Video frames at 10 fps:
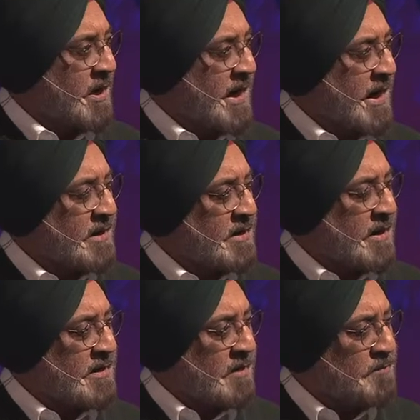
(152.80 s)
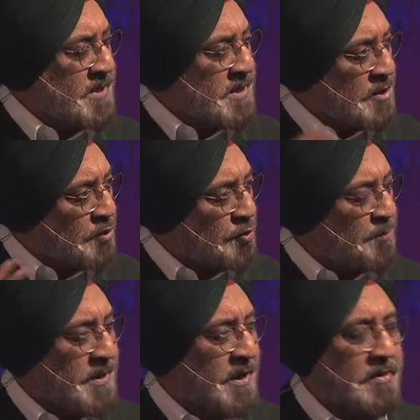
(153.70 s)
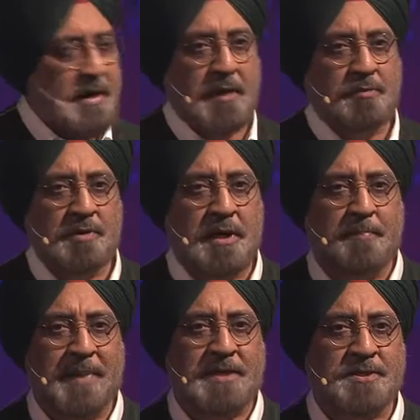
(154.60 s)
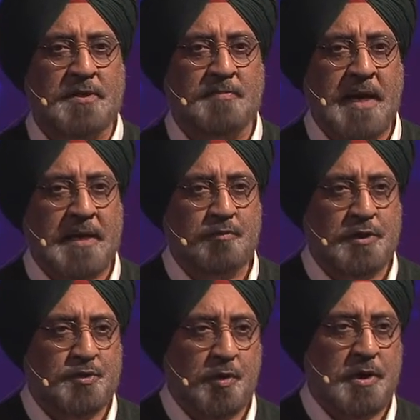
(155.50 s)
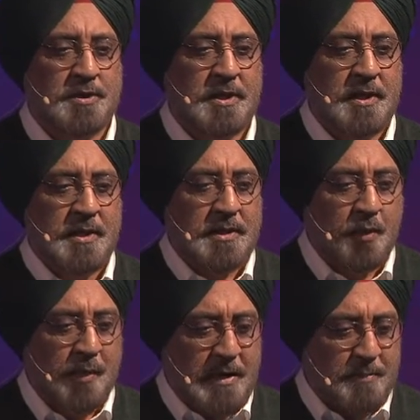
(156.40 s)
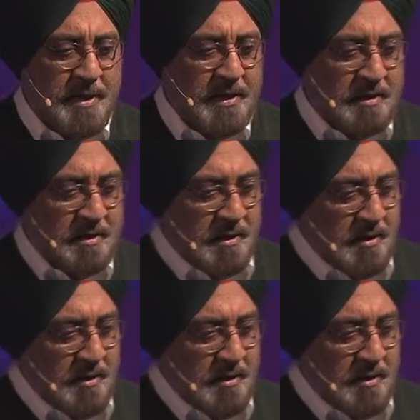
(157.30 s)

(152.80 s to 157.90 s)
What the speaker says: and the meaning could be around a passion of mine, which was the well-being